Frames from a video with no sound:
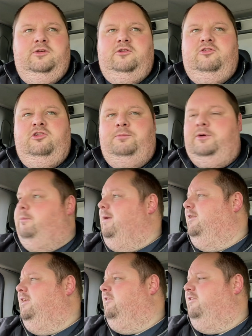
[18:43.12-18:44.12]
ship
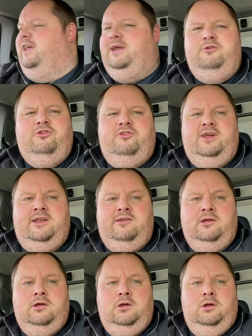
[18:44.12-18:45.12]
emailed yesterday and just said
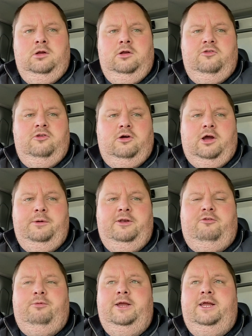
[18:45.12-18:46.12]
it's not going
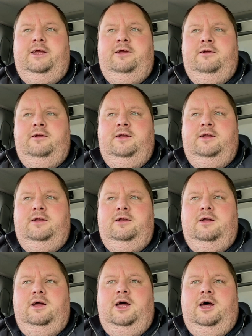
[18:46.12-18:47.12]
this week.
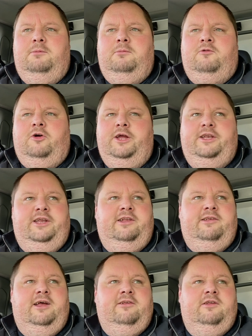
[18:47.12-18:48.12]
I've got your
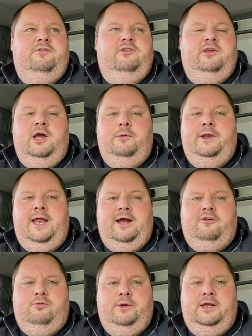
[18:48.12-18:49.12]
details, and if it's a goer
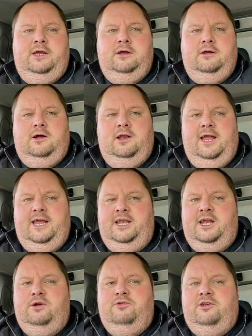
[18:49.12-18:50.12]
next week, I'll let you
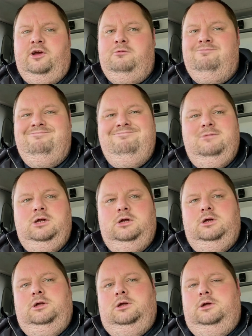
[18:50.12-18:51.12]
know. So
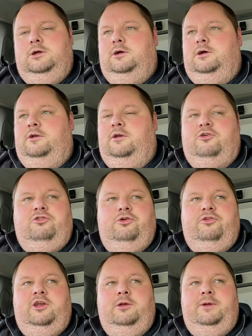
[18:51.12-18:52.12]
not sure
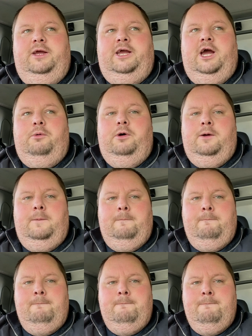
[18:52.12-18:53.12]
it's going to be a goer
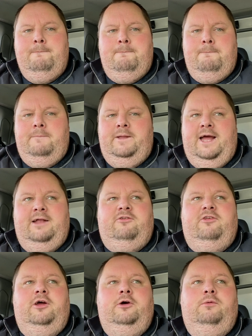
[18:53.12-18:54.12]
yet,
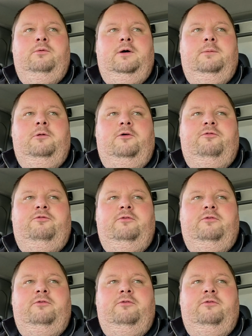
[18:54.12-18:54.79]
so I'm not